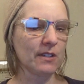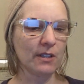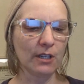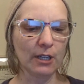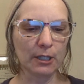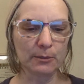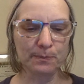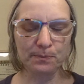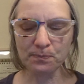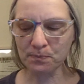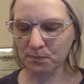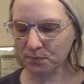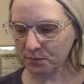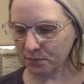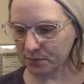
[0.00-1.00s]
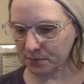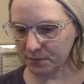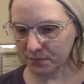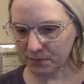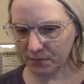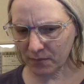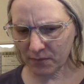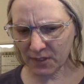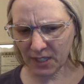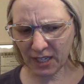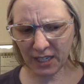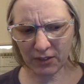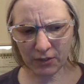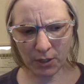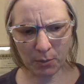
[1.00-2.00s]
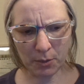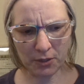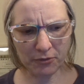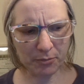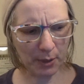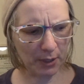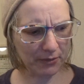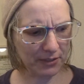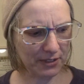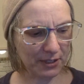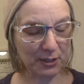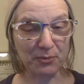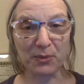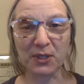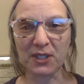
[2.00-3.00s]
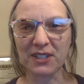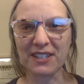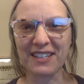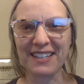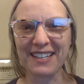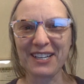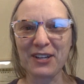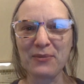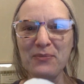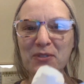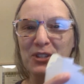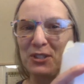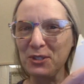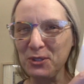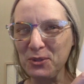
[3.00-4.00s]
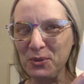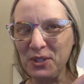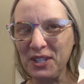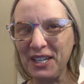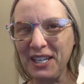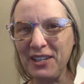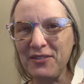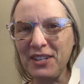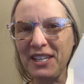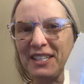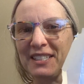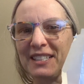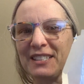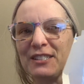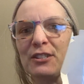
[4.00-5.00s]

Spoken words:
I have a couple of pelvises, but this is the one that I have handy.